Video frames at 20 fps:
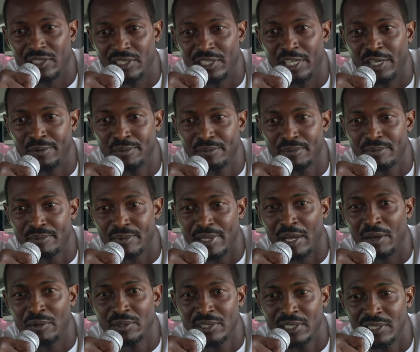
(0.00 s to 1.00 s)
You know,
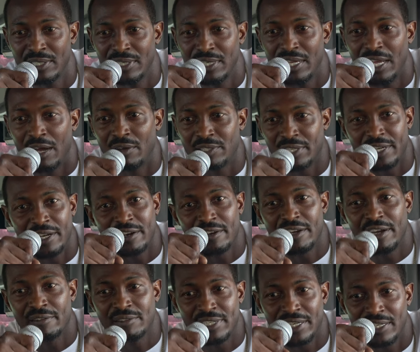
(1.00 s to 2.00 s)
I was a, I was an
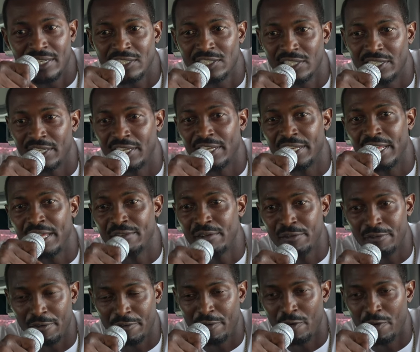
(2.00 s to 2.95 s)
aircraft technician in the Navy for